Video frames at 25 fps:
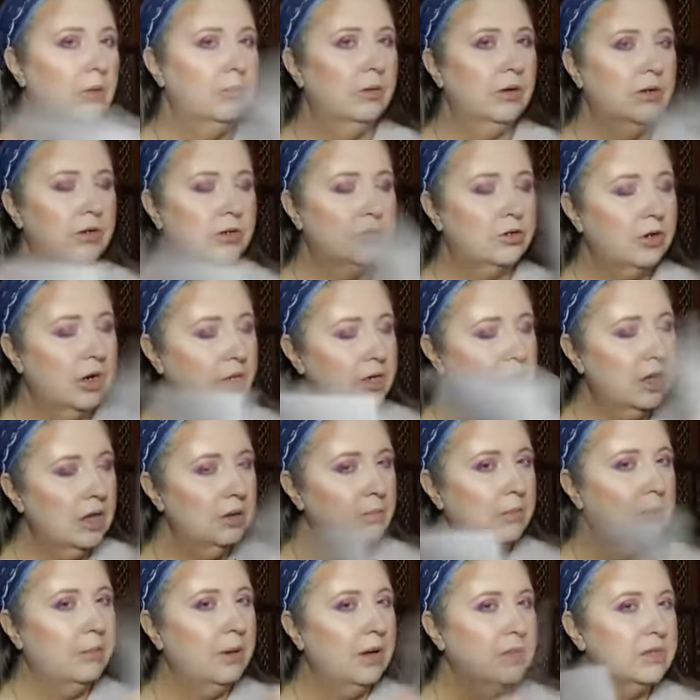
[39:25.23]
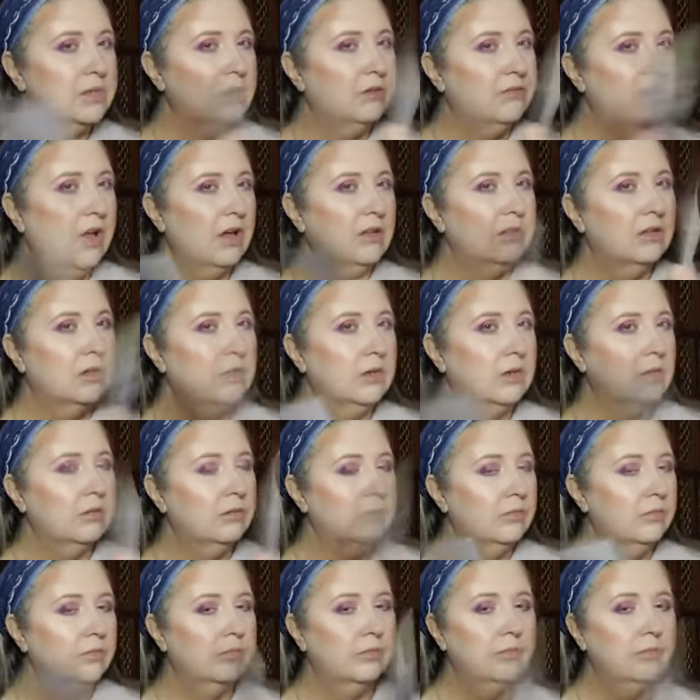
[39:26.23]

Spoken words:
I'm going to try to keep a positive outlook.